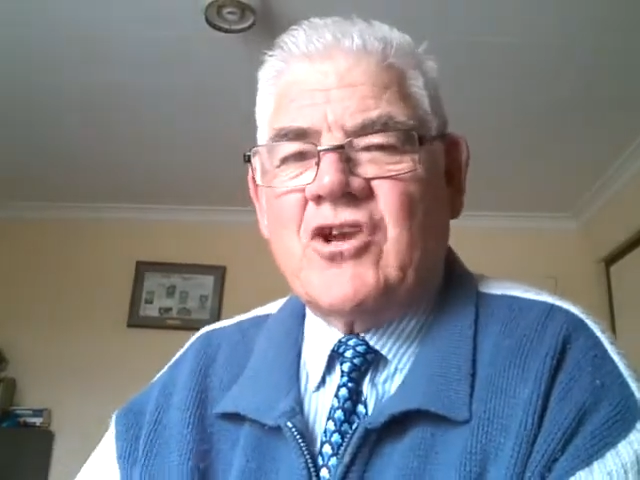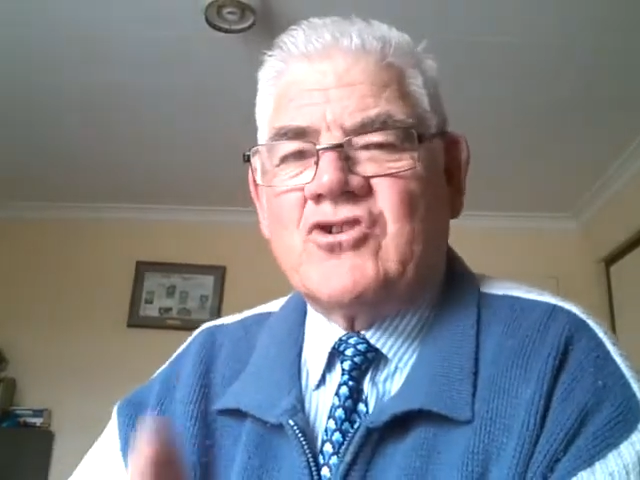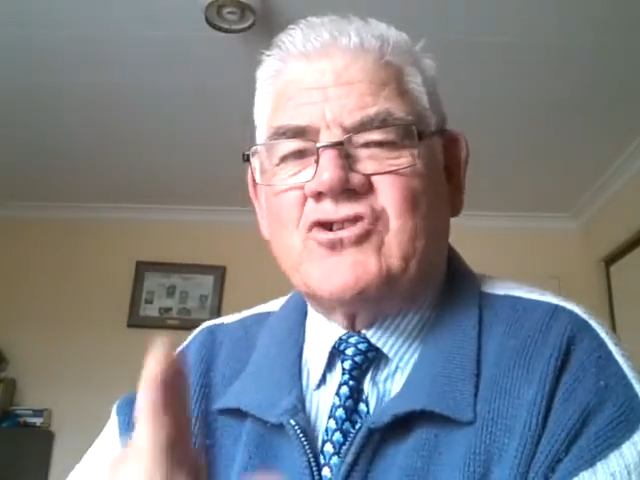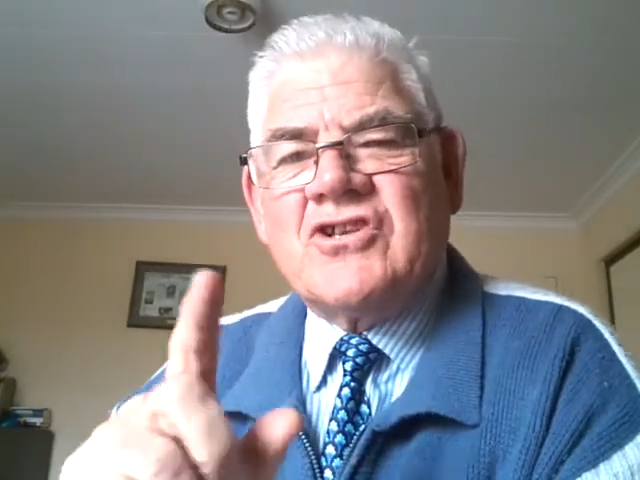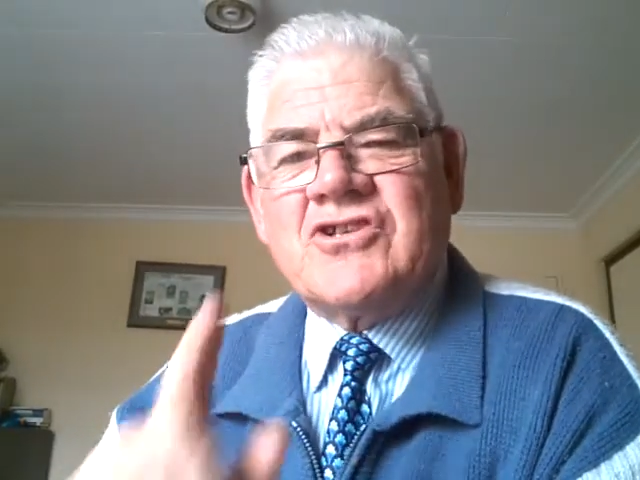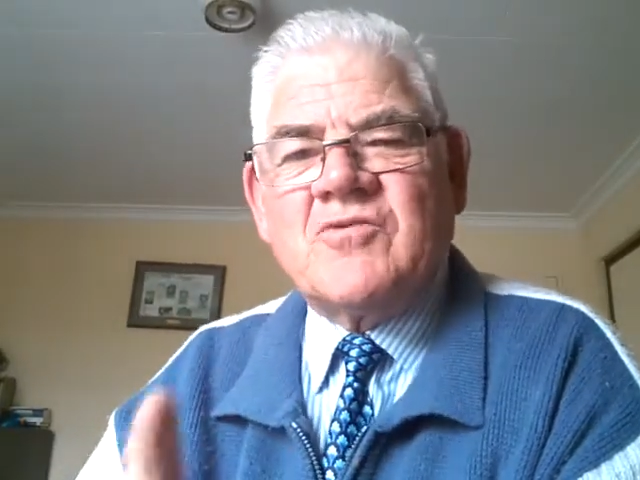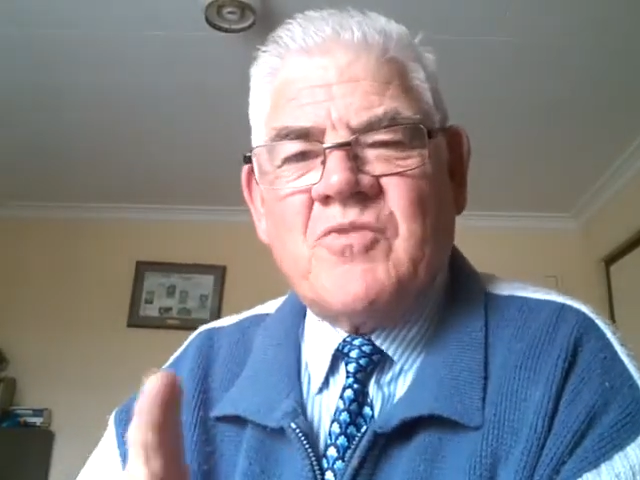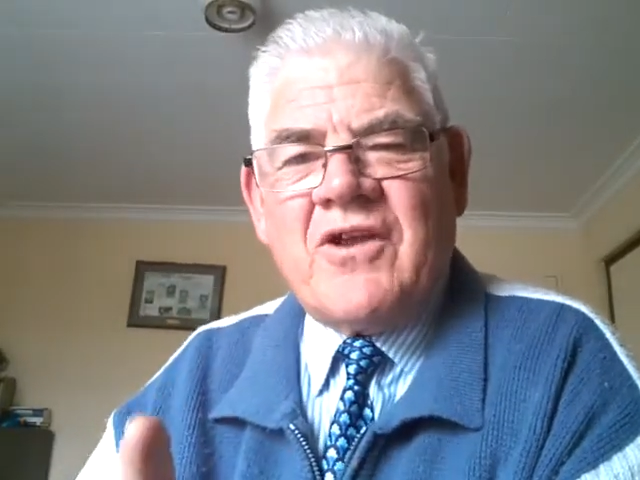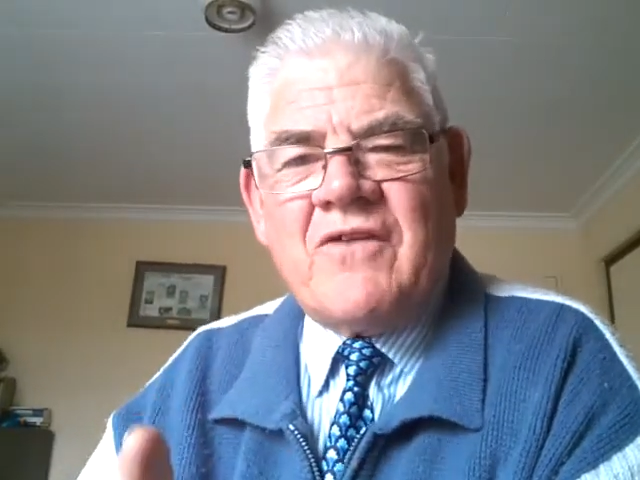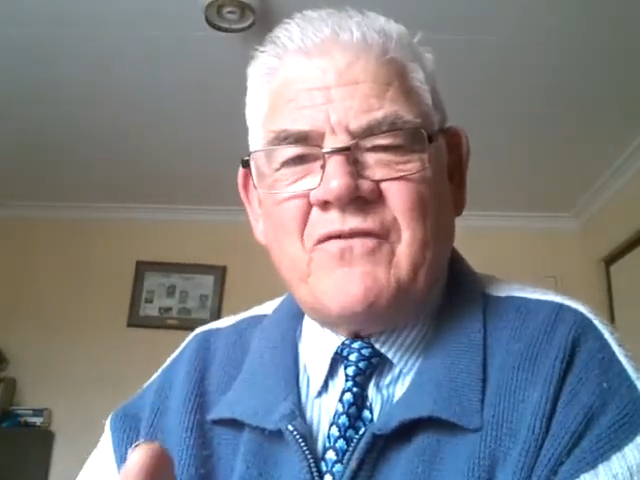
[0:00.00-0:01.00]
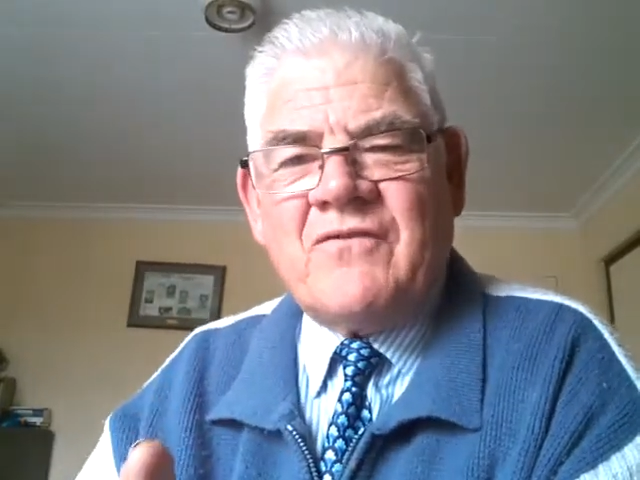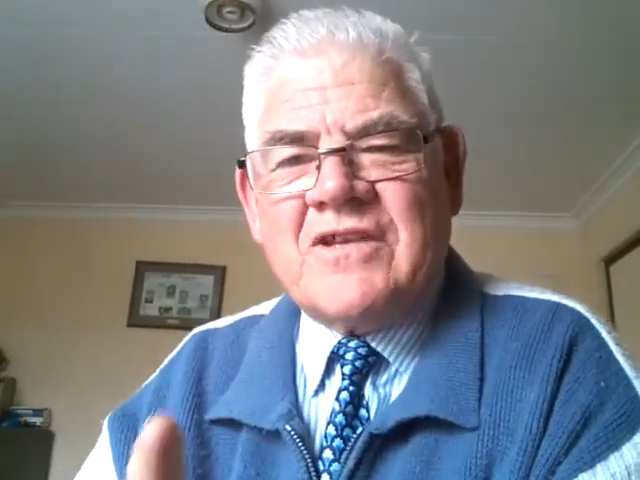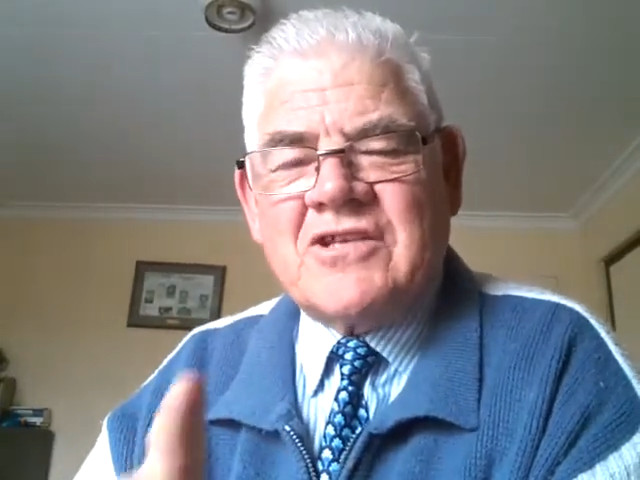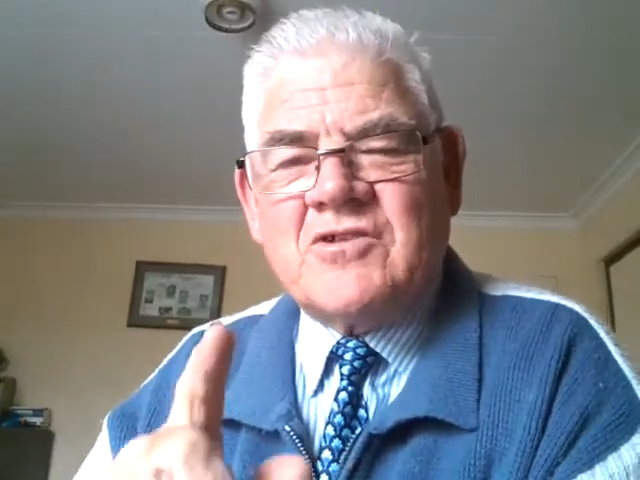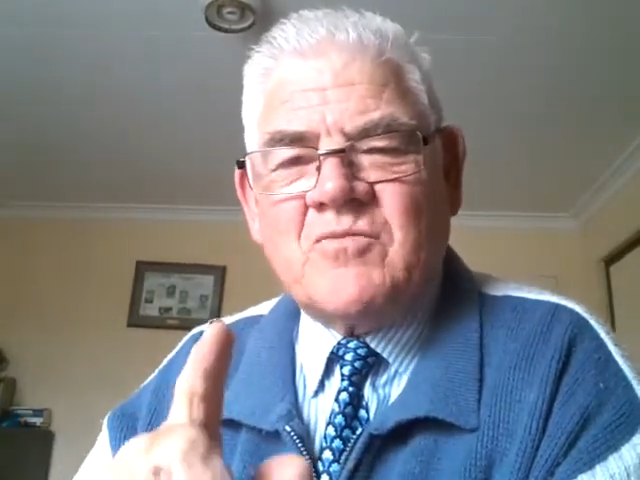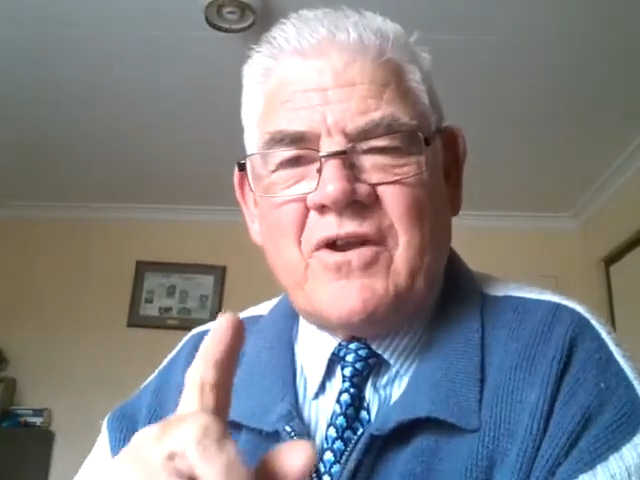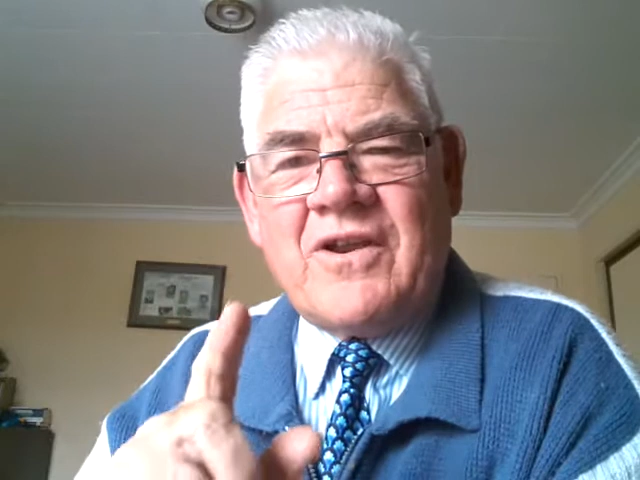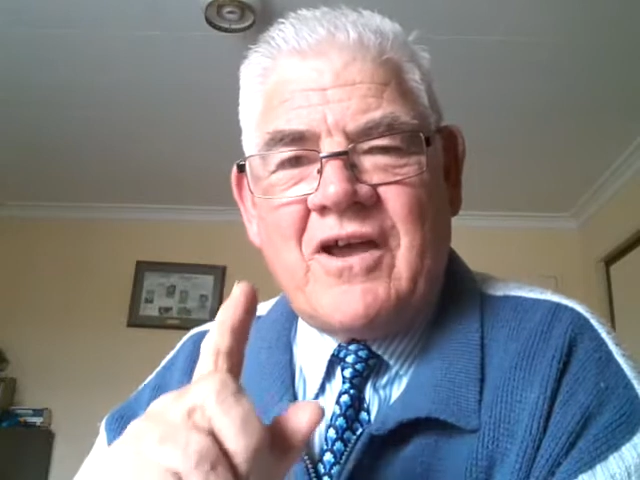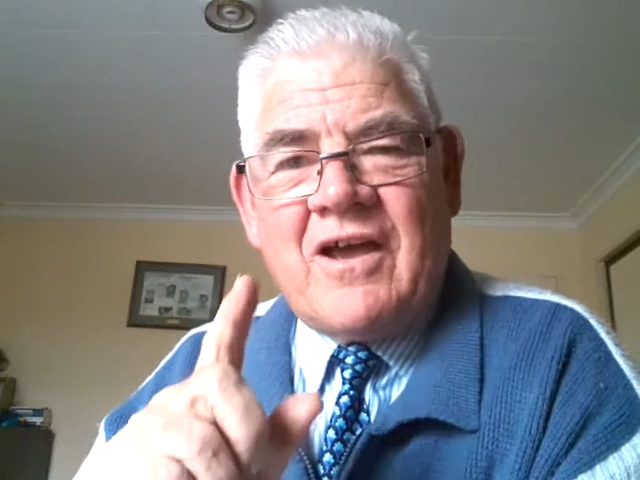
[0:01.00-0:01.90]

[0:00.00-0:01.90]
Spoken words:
because this is the